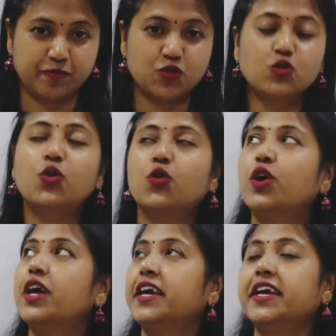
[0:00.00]
So
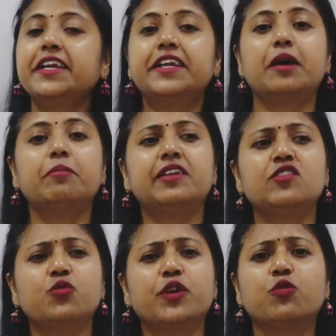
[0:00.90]
in
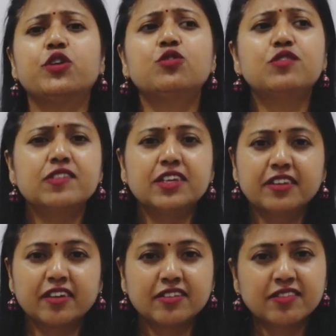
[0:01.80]
anomalies we are going to see
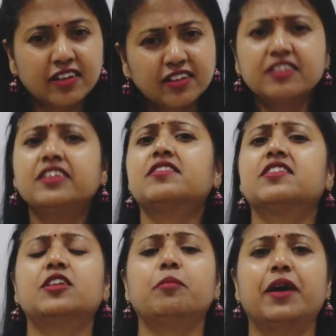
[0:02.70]
there are certain things
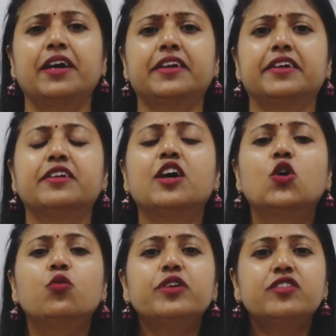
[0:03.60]
in the market
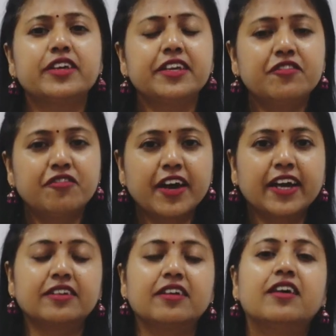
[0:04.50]
which in
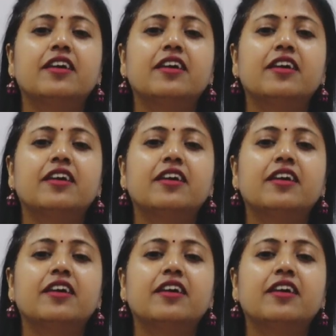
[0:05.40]
fact